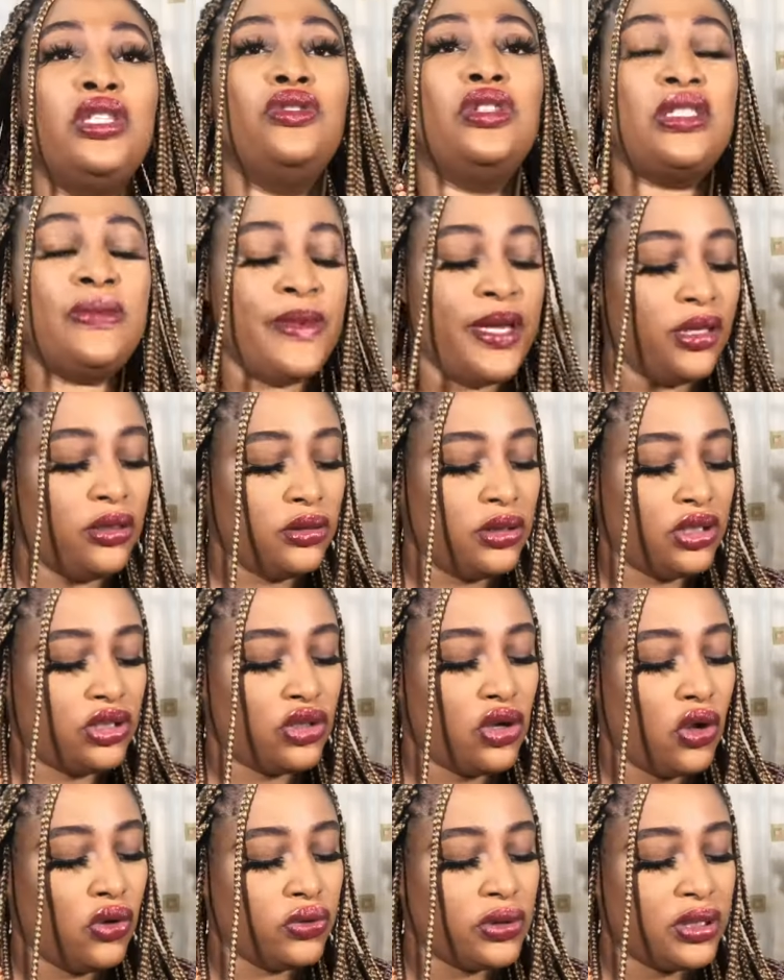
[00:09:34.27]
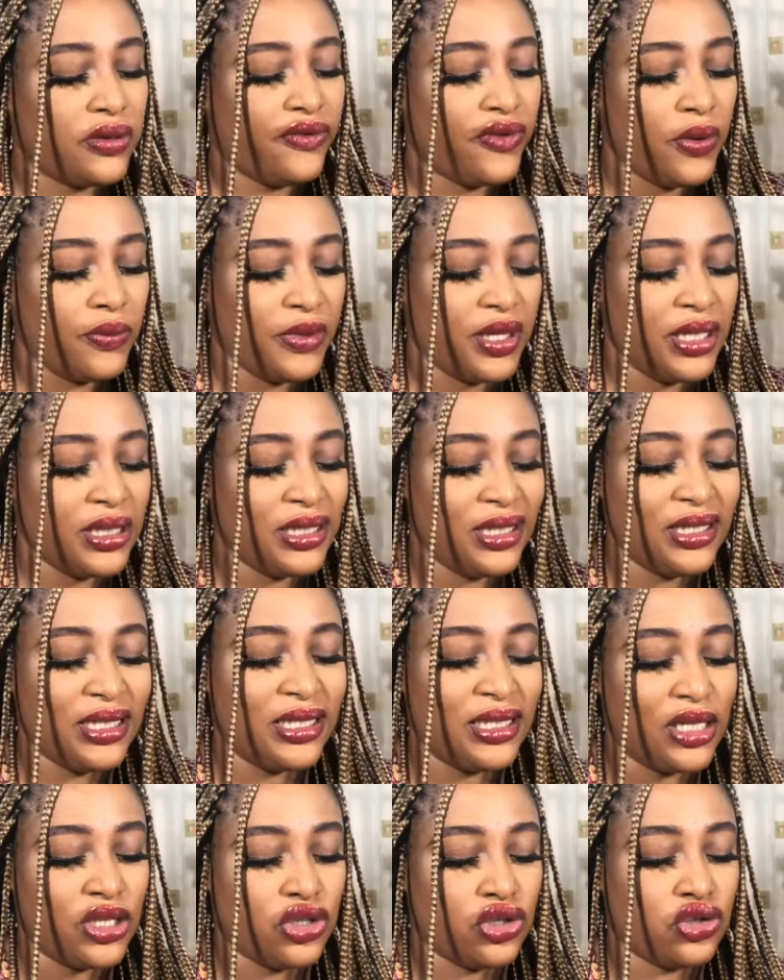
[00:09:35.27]
You smell salt from this. This
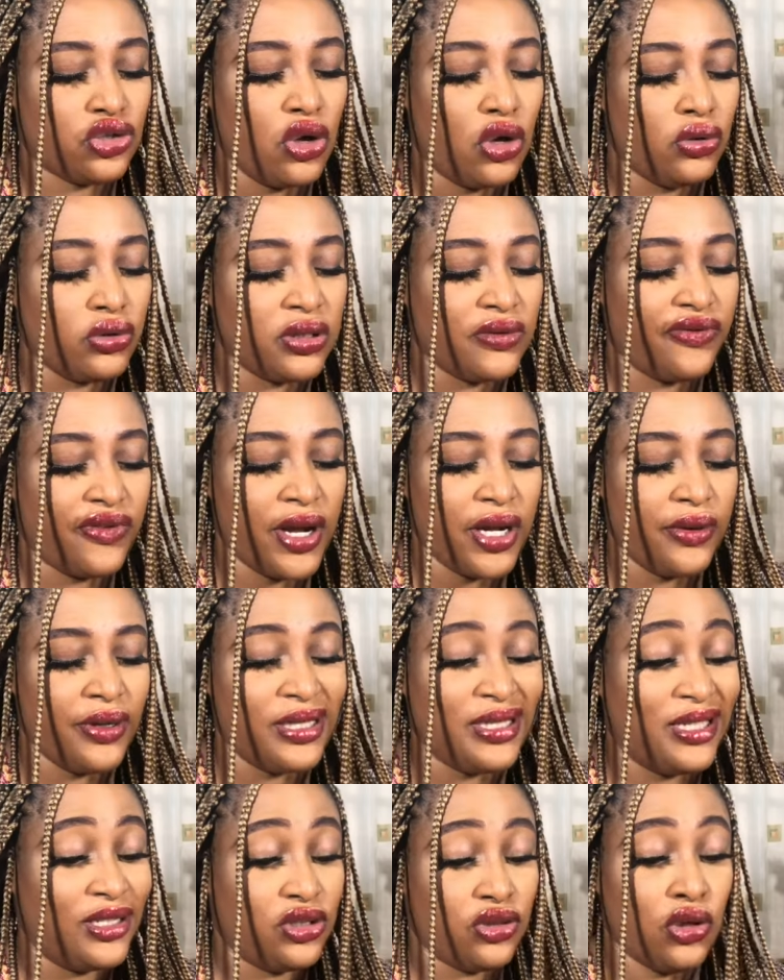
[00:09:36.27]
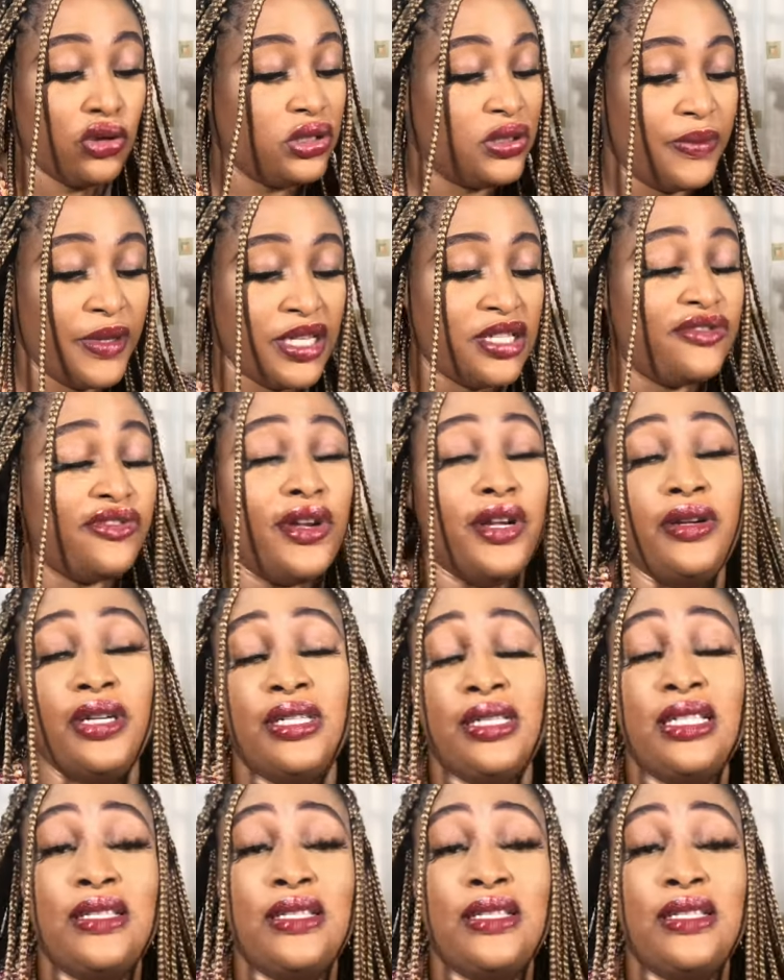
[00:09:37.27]
is a salt fragrance, a salt-based fragrance.